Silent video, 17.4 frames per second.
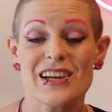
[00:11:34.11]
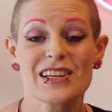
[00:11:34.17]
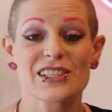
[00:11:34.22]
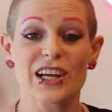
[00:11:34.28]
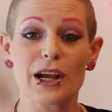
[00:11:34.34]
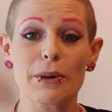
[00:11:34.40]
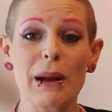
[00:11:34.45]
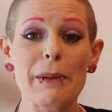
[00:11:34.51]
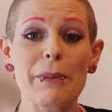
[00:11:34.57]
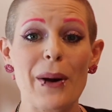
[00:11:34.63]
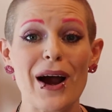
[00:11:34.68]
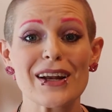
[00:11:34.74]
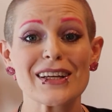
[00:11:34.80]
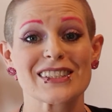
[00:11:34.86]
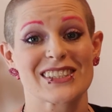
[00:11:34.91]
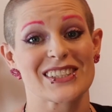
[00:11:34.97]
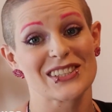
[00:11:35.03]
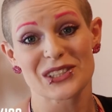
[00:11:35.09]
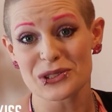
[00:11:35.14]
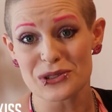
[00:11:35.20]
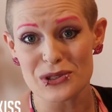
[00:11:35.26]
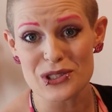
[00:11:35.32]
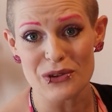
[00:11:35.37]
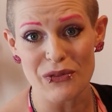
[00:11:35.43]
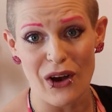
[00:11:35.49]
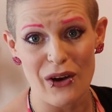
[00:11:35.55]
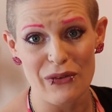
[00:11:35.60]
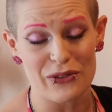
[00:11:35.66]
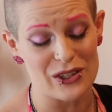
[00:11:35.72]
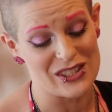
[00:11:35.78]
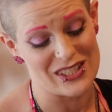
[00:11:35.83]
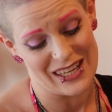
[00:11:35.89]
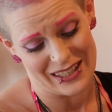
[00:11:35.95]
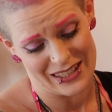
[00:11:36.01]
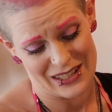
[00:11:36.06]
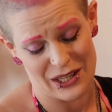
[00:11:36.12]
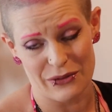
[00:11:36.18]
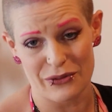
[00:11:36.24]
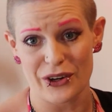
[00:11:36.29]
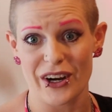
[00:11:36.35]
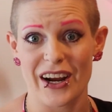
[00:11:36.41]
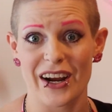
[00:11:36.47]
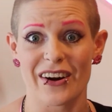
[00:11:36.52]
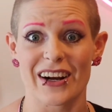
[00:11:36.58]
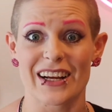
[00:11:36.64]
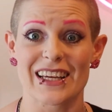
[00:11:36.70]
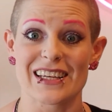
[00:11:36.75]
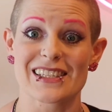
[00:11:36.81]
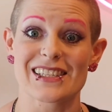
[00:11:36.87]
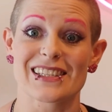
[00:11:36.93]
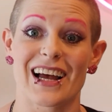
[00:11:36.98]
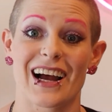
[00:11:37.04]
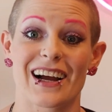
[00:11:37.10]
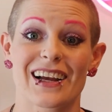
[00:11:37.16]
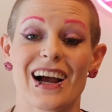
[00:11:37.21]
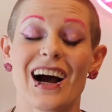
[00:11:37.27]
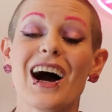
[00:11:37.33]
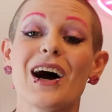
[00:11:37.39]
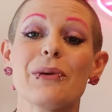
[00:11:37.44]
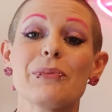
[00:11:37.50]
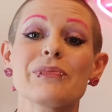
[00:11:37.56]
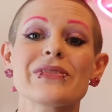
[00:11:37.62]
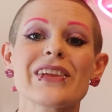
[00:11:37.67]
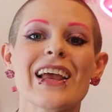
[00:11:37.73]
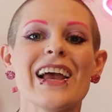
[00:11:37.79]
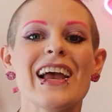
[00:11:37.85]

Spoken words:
Check out my products and exclusive offers at giveyourhairakiss.com.